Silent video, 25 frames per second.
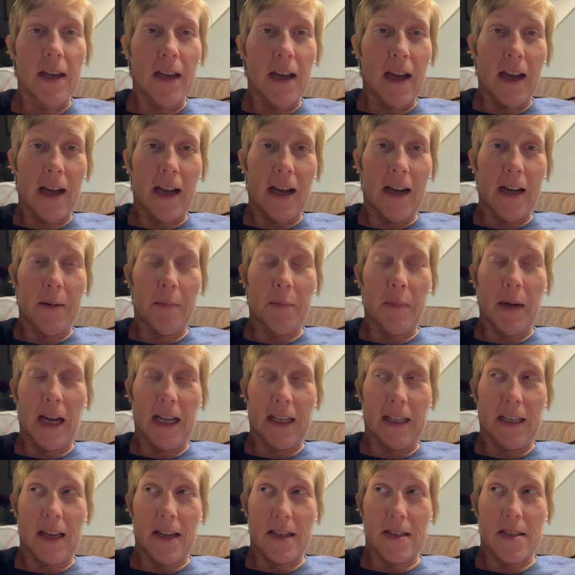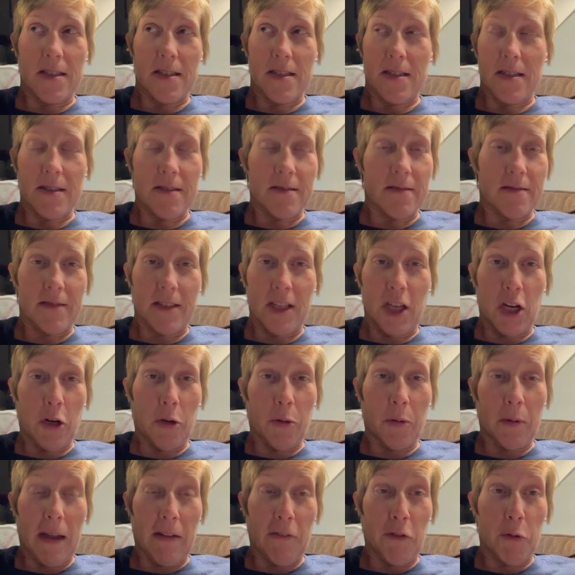I guess, you
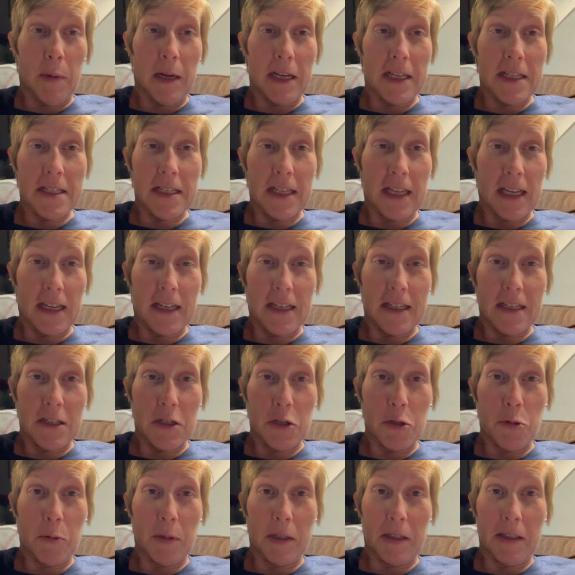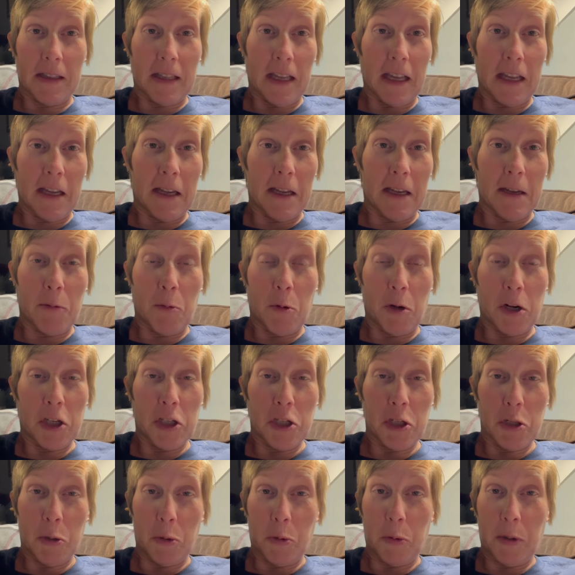know, everybody's got to do what they want
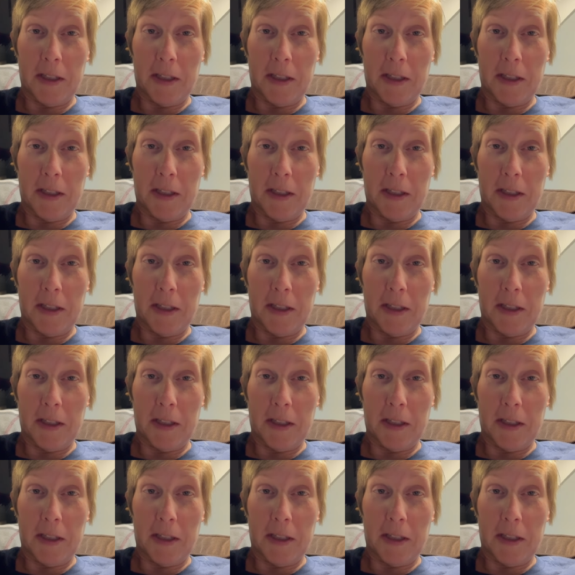to do,